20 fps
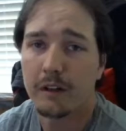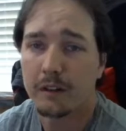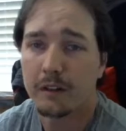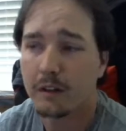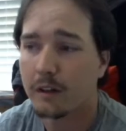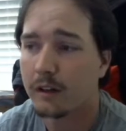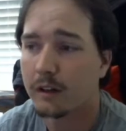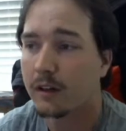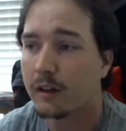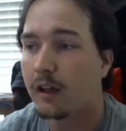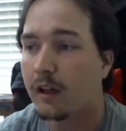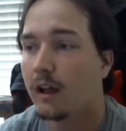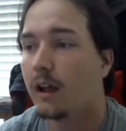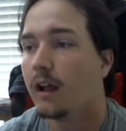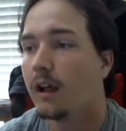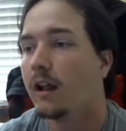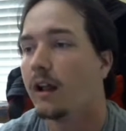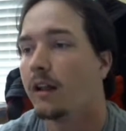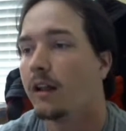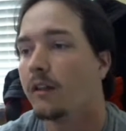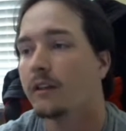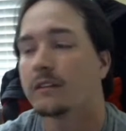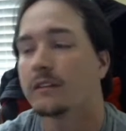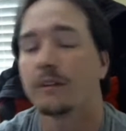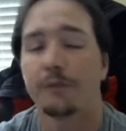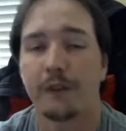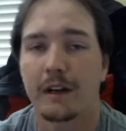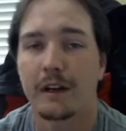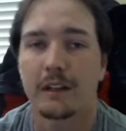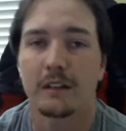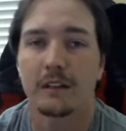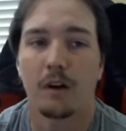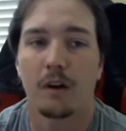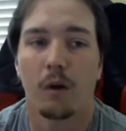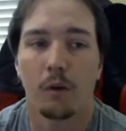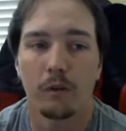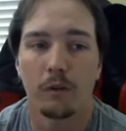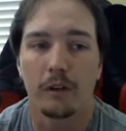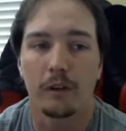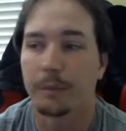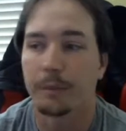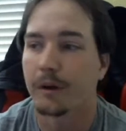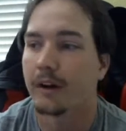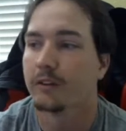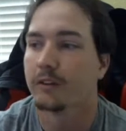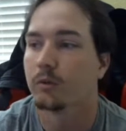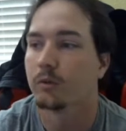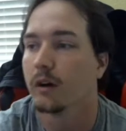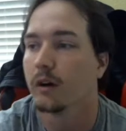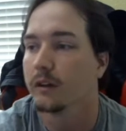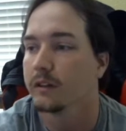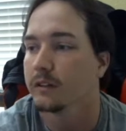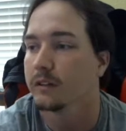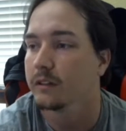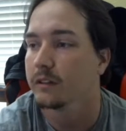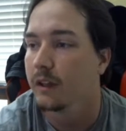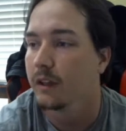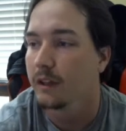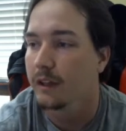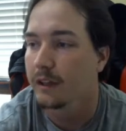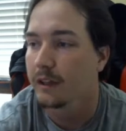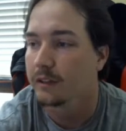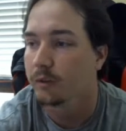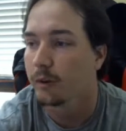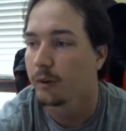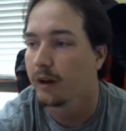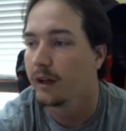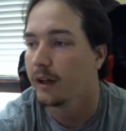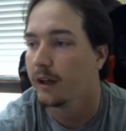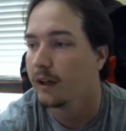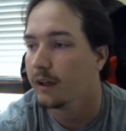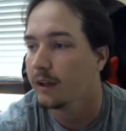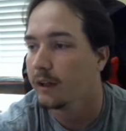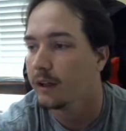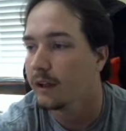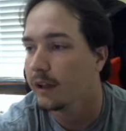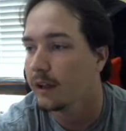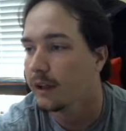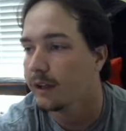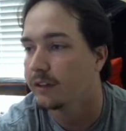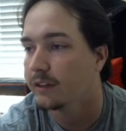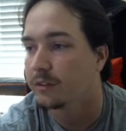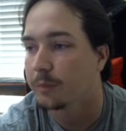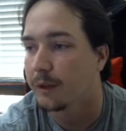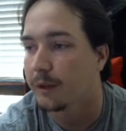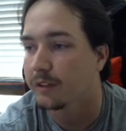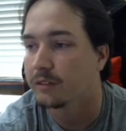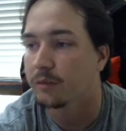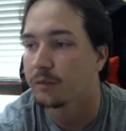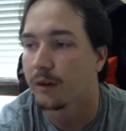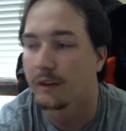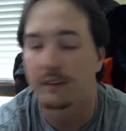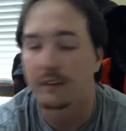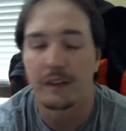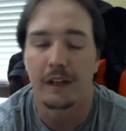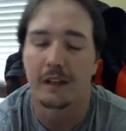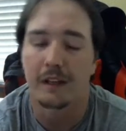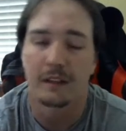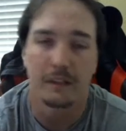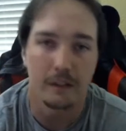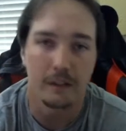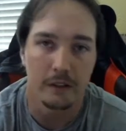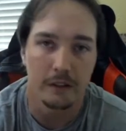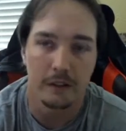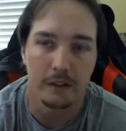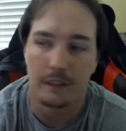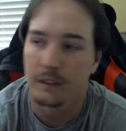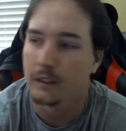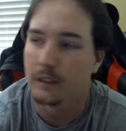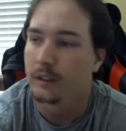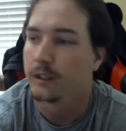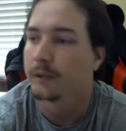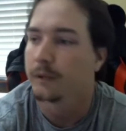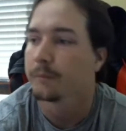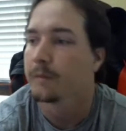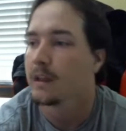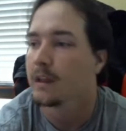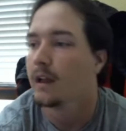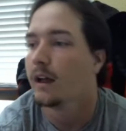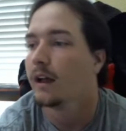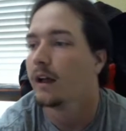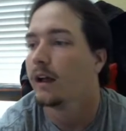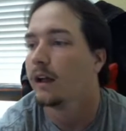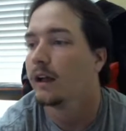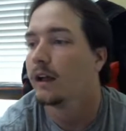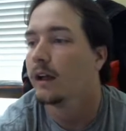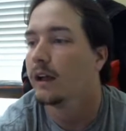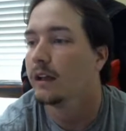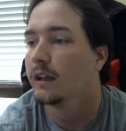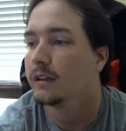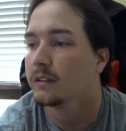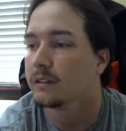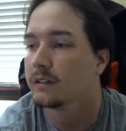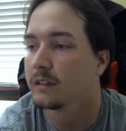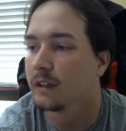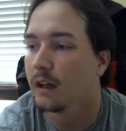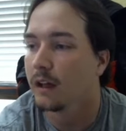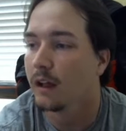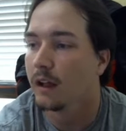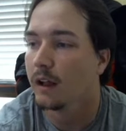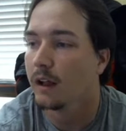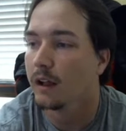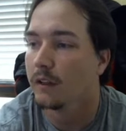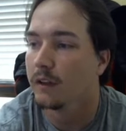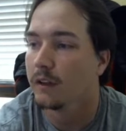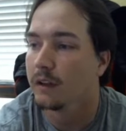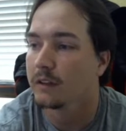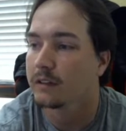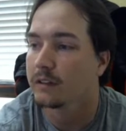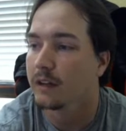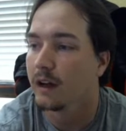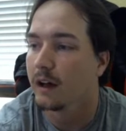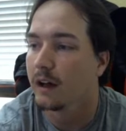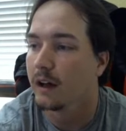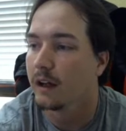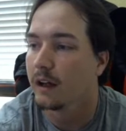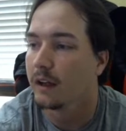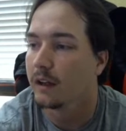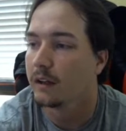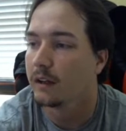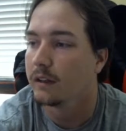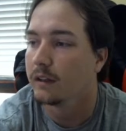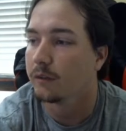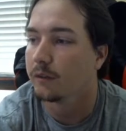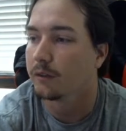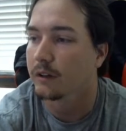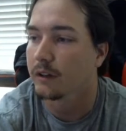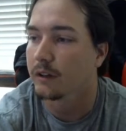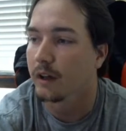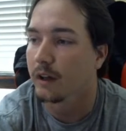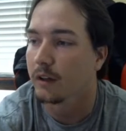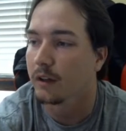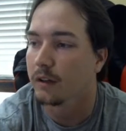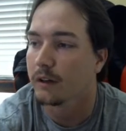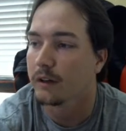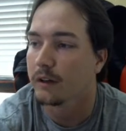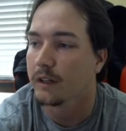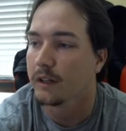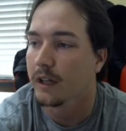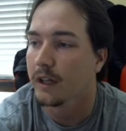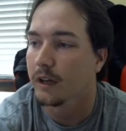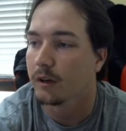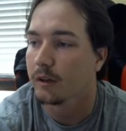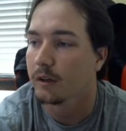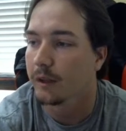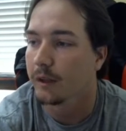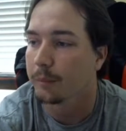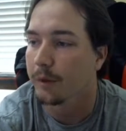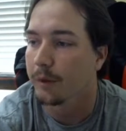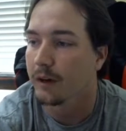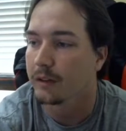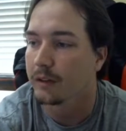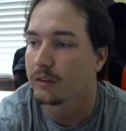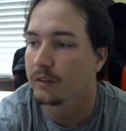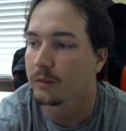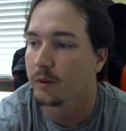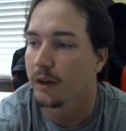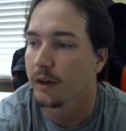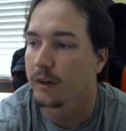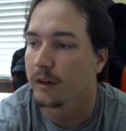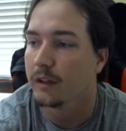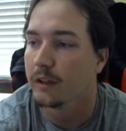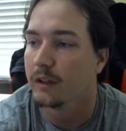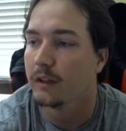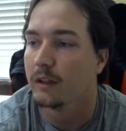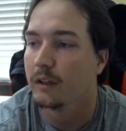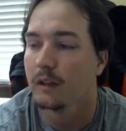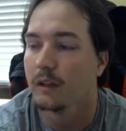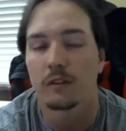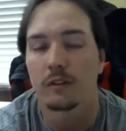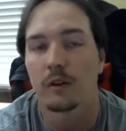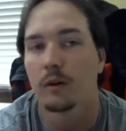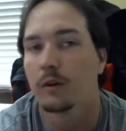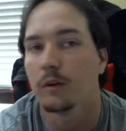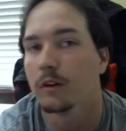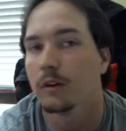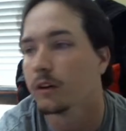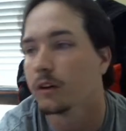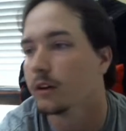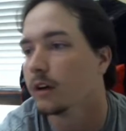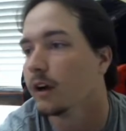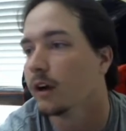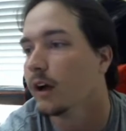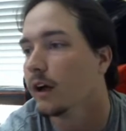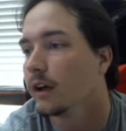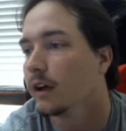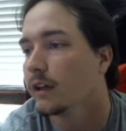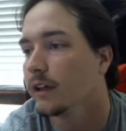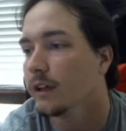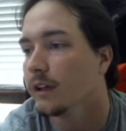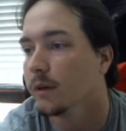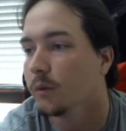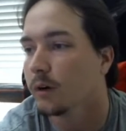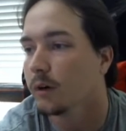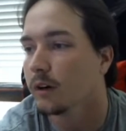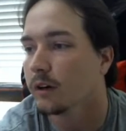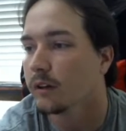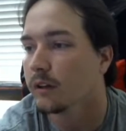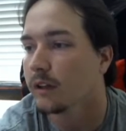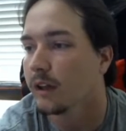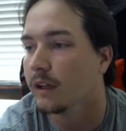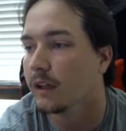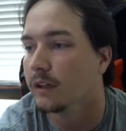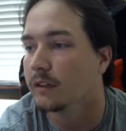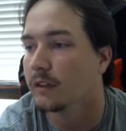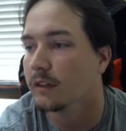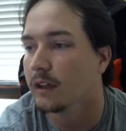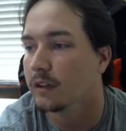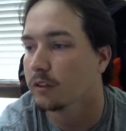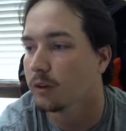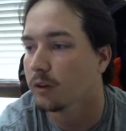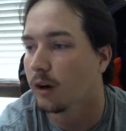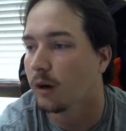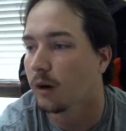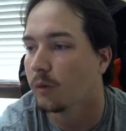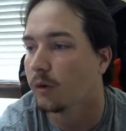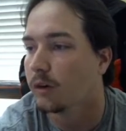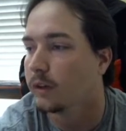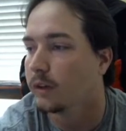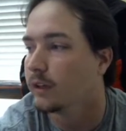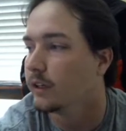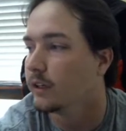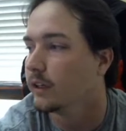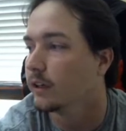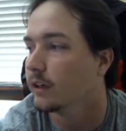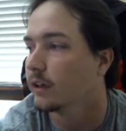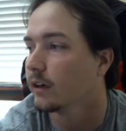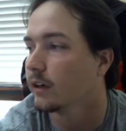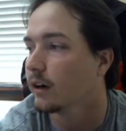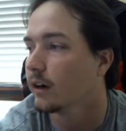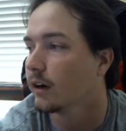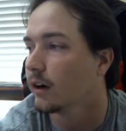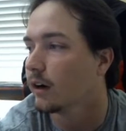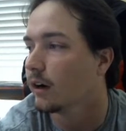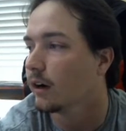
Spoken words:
in a turn. This effect only applies once. That's why, and it specifies that clearly here. It's got different color indicator like boxes around it. So your keyword things like draw one here